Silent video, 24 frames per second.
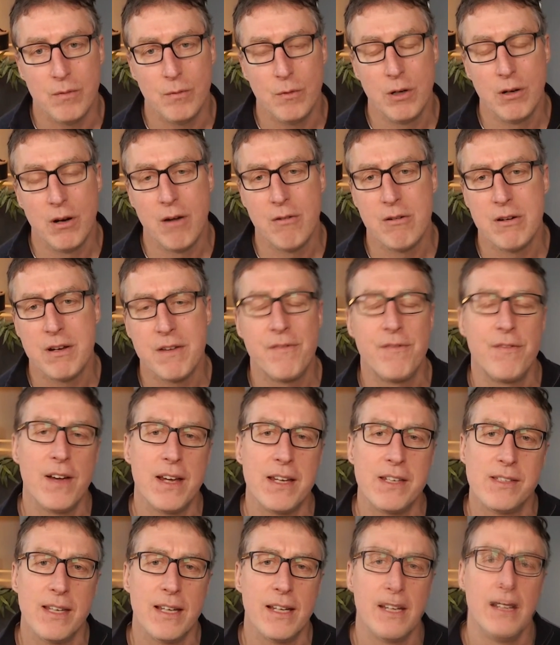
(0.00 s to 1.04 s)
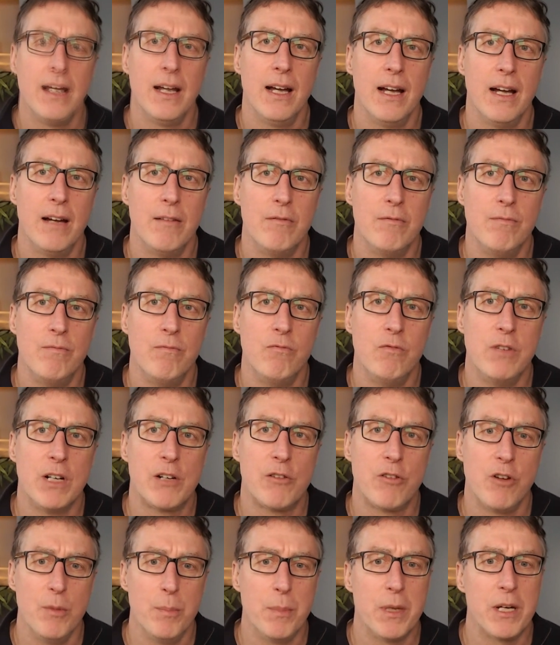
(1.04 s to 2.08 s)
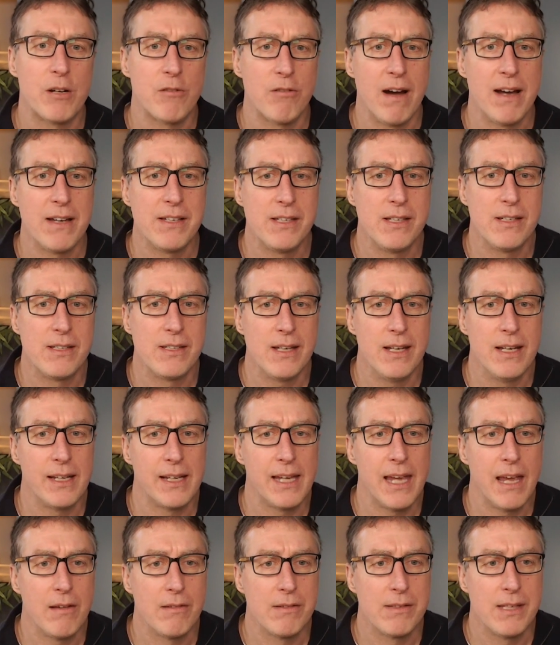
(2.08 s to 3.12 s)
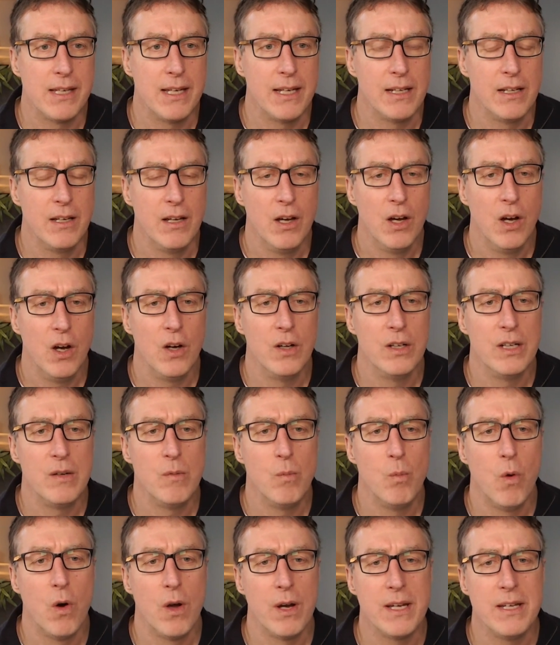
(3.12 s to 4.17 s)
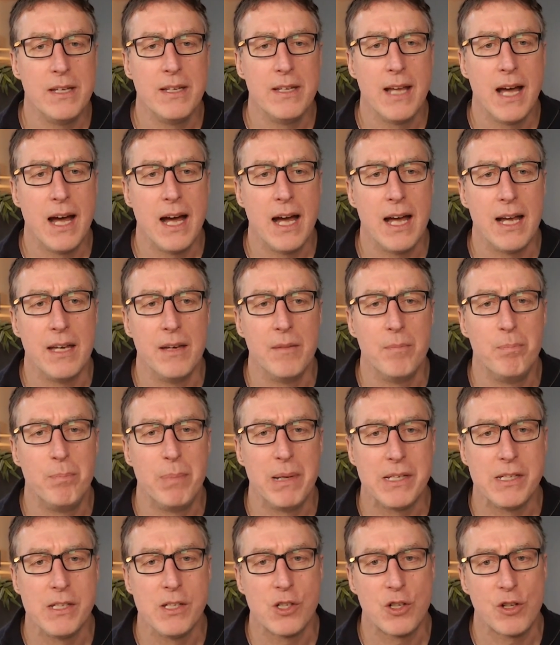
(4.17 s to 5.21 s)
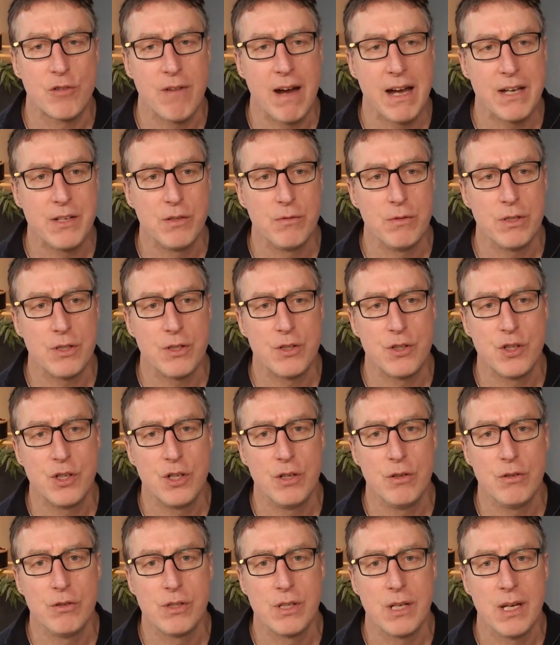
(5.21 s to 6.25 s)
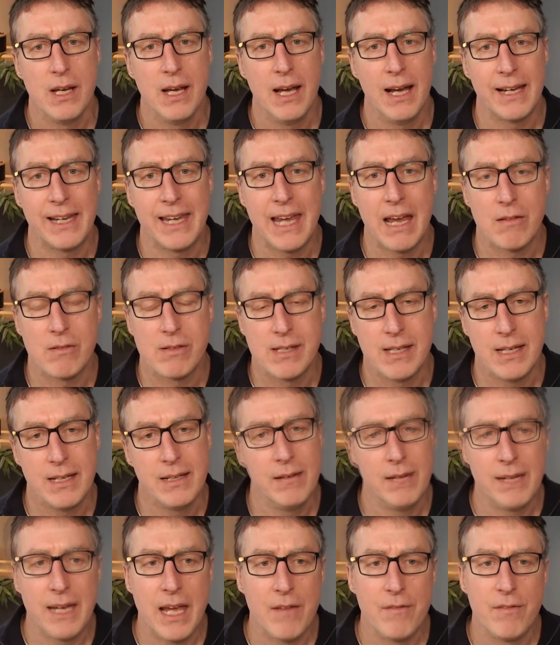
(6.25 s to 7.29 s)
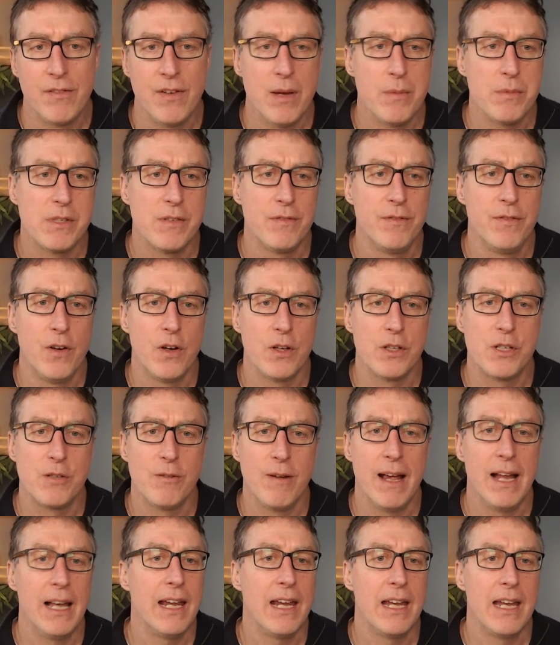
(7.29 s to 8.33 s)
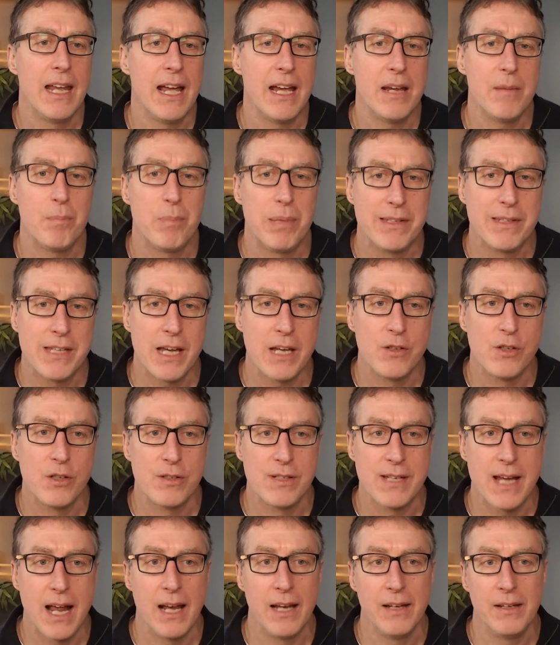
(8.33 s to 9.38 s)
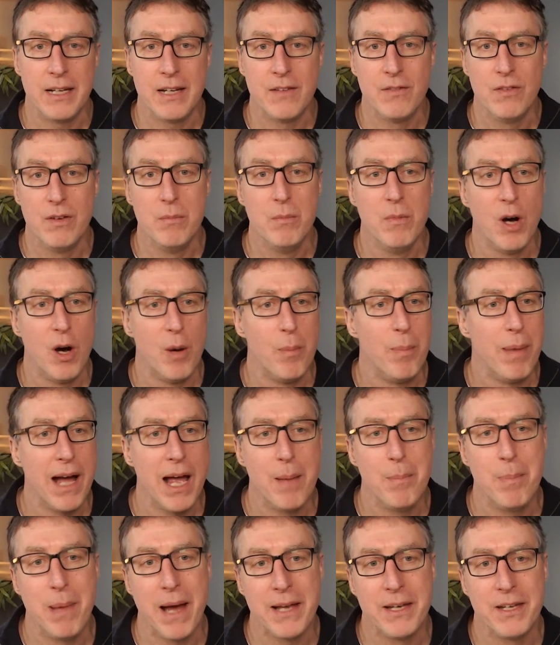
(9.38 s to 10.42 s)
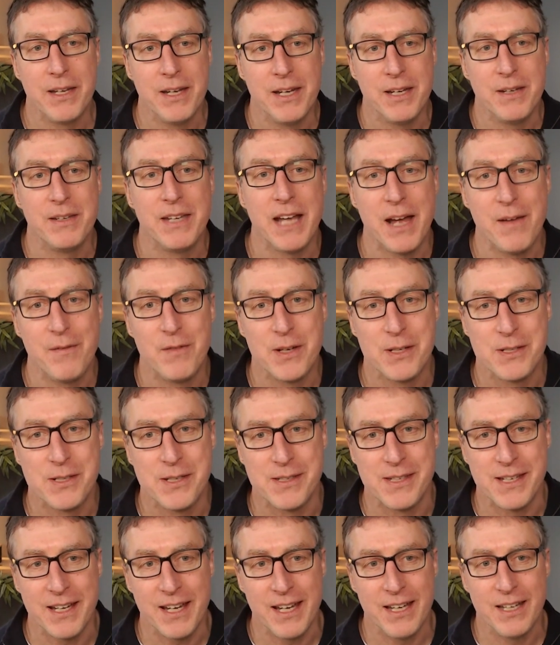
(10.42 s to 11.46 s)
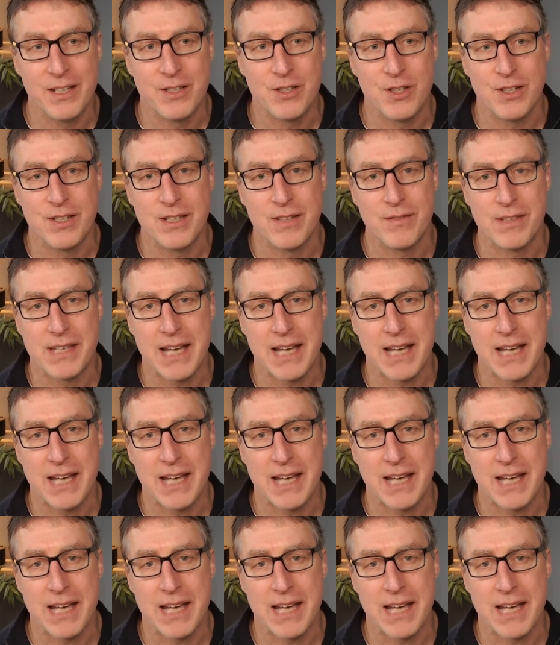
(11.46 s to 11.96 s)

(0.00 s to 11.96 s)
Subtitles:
We're already facing a recruitment crisis in accounting. Only 1 in 9 business graduates choose accounting. Can firms afford to alienate potential talent even more by abandoning diversity initiatives?